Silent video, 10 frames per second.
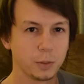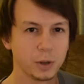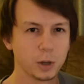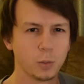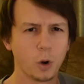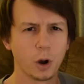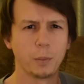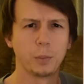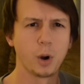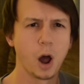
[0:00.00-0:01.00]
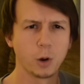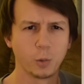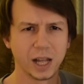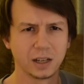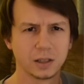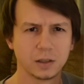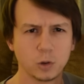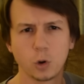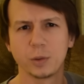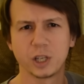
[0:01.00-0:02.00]
to be your more
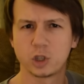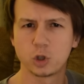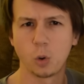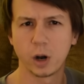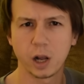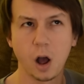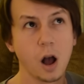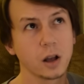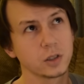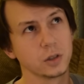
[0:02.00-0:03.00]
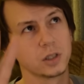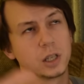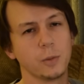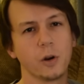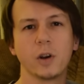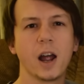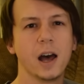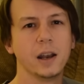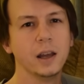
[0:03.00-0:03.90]
broad-winged, normally soaring hawks. You'll see them overhead,